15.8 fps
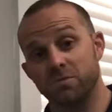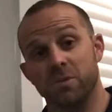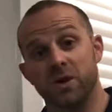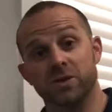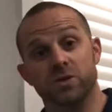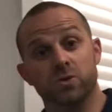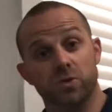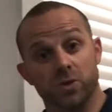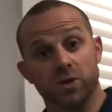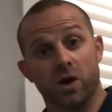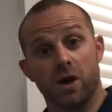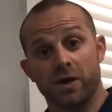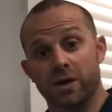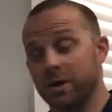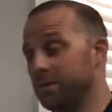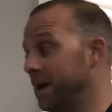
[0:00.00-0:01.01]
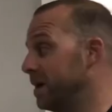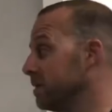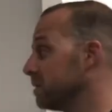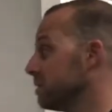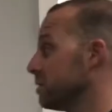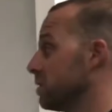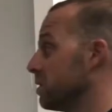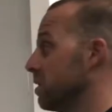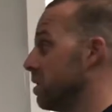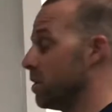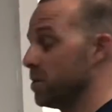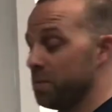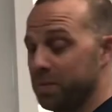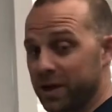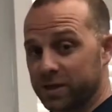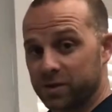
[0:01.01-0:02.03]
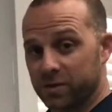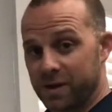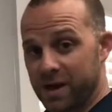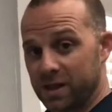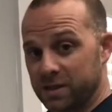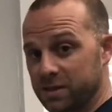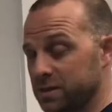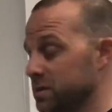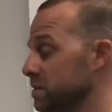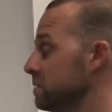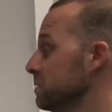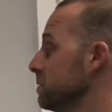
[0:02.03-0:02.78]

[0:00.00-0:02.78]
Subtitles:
muscles we're talking about are the pectoralis.